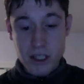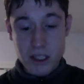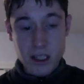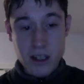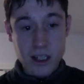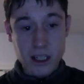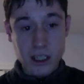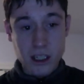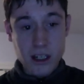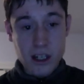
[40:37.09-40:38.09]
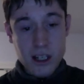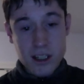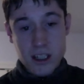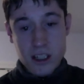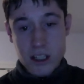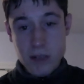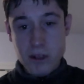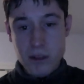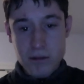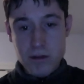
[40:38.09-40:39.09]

character, she would have